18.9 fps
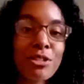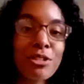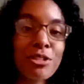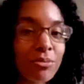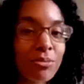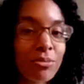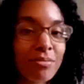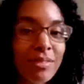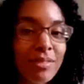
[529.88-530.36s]

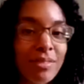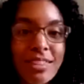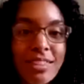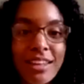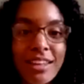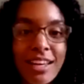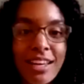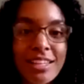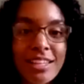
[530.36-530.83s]
Um, so
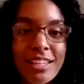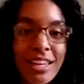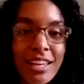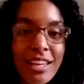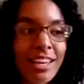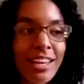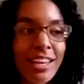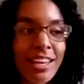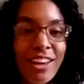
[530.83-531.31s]

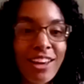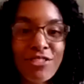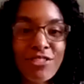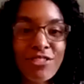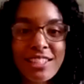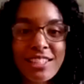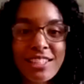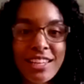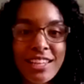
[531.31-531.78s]
then I said,
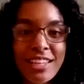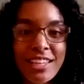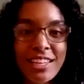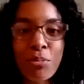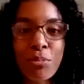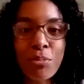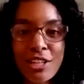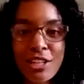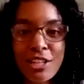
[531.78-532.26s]
hey, can I
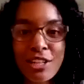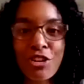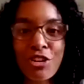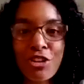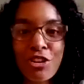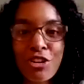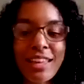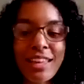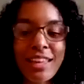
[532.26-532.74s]
visit? And
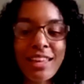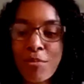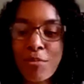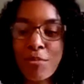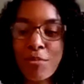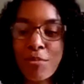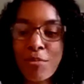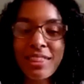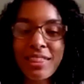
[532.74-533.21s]
I'm pretty sure
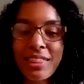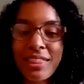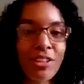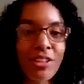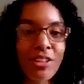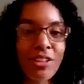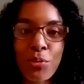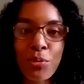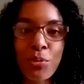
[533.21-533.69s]
at that
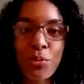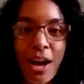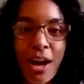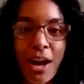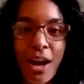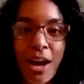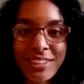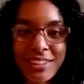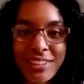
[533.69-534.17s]
moment they're like,
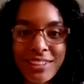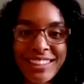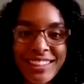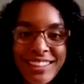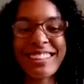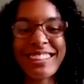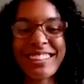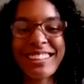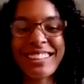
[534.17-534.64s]
we got one.
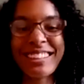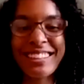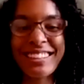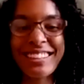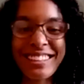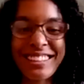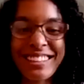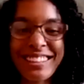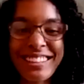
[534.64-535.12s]

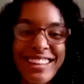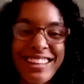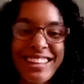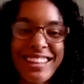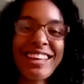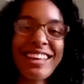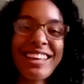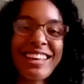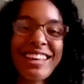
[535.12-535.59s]

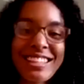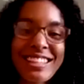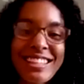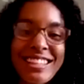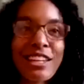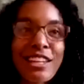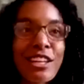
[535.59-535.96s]
Because